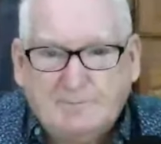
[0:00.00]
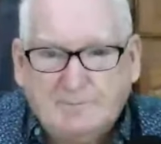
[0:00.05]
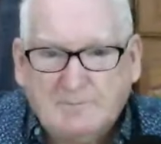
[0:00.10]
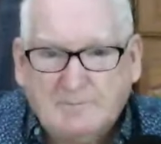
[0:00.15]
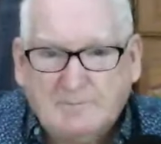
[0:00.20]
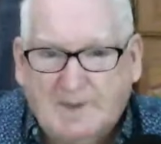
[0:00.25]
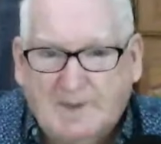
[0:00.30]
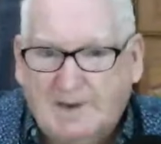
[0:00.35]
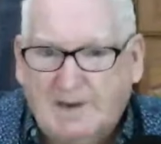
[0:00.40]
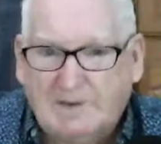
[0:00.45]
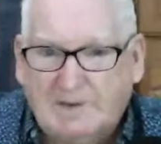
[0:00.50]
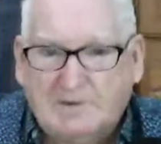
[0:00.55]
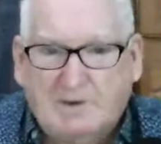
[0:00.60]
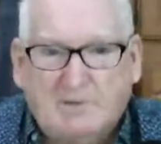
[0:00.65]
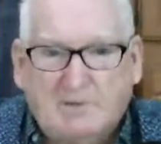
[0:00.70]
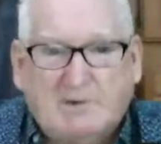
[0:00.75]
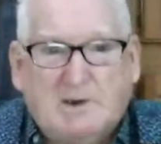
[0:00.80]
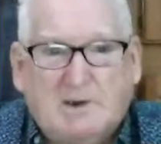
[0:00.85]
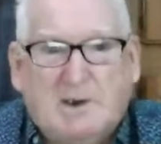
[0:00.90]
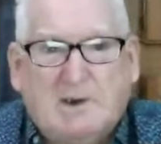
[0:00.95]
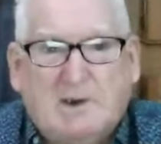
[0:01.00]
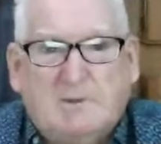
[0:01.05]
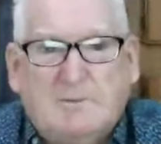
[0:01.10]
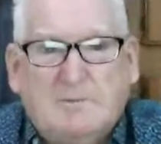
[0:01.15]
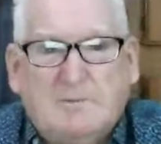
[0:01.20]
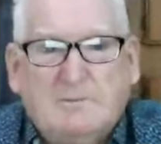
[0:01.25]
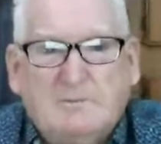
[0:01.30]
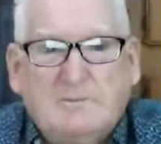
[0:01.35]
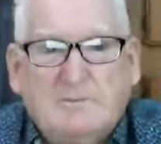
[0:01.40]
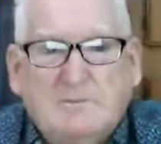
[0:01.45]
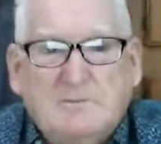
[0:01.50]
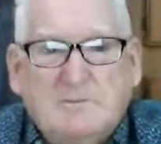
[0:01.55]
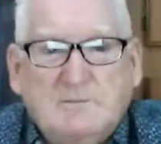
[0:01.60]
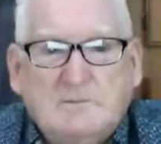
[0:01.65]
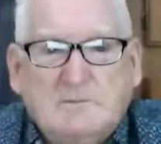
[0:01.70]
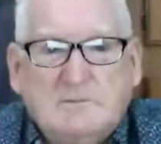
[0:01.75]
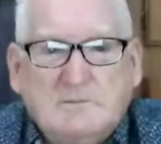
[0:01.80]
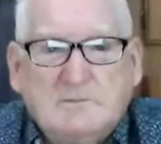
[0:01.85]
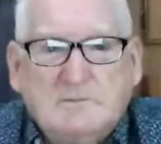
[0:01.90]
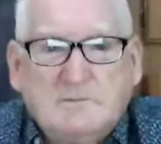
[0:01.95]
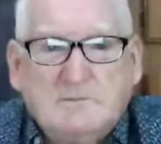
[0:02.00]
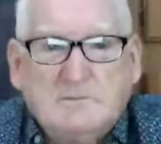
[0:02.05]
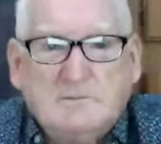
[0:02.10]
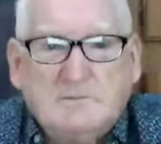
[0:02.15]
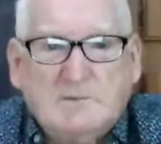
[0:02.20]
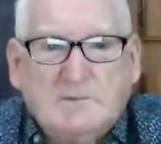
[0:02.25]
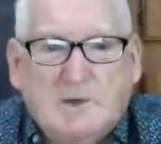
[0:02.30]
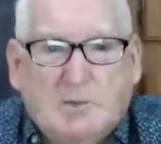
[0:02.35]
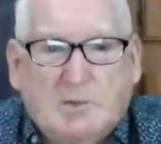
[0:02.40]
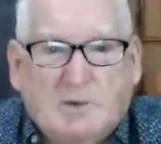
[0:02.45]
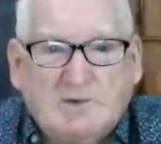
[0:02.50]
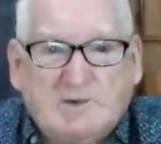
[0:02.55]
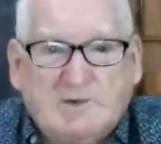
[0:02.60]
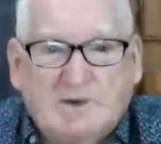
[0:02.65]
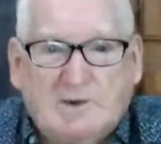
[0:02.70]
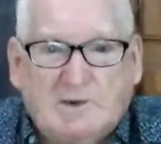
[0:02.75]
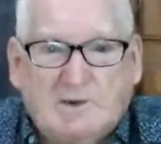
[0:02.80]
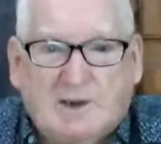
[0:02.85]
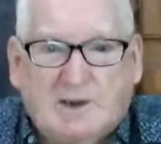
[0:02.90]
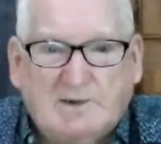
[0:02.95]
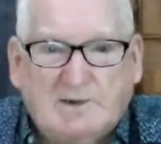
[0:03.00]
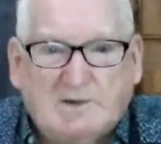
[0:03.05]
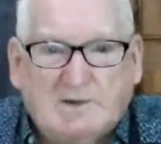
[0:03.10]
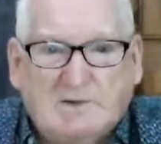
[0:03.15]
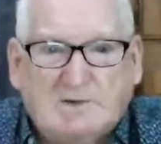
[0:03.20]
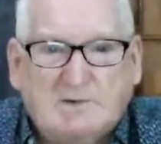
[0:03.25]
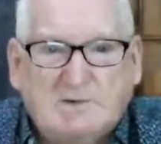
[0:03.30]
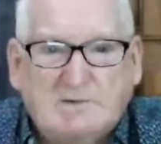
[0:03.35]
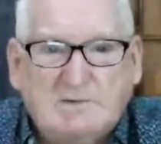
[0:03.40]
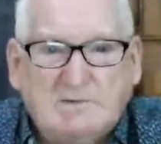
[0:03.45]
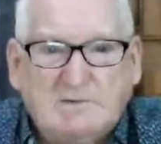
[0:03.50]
They had no claim. There was no case.